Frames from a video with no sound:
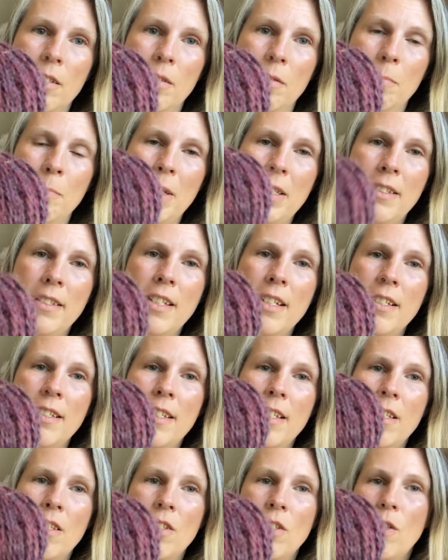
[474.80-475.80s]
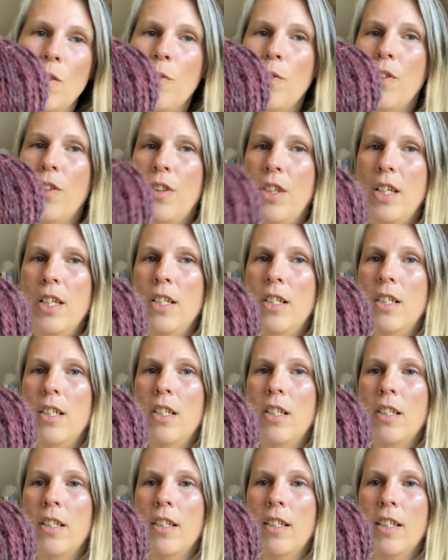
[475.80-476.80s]
But since it's so
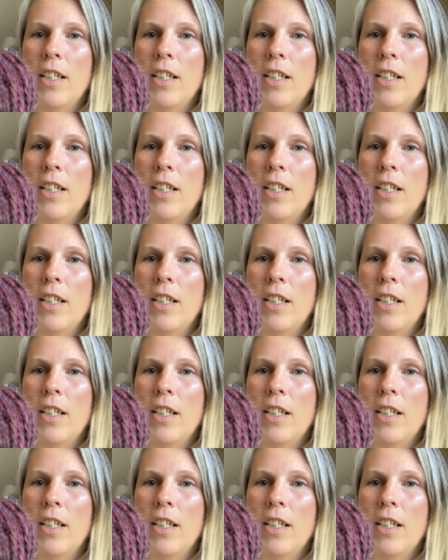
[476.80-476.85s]
thin,